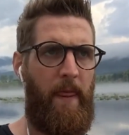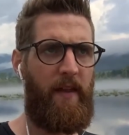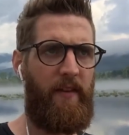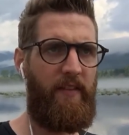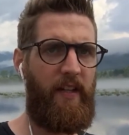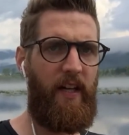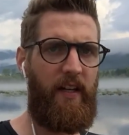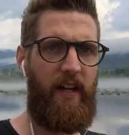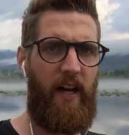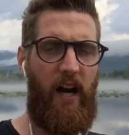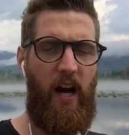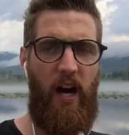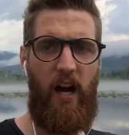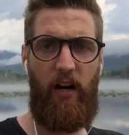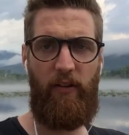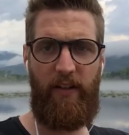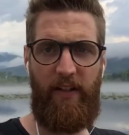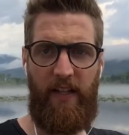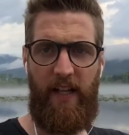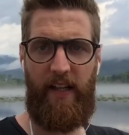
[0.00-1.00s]
They
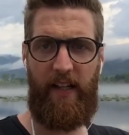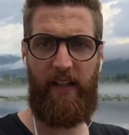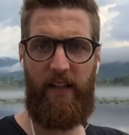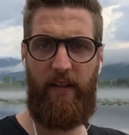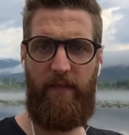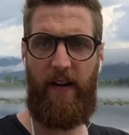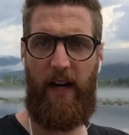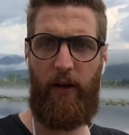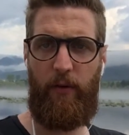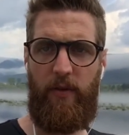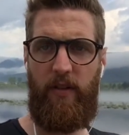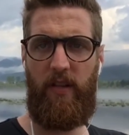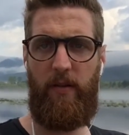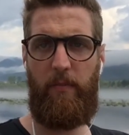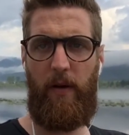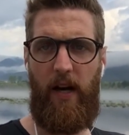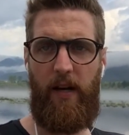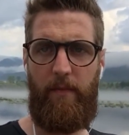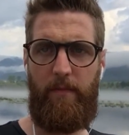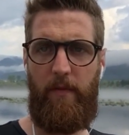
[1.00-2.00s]
are in negative equity
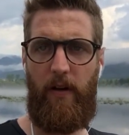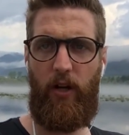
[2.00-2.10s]
by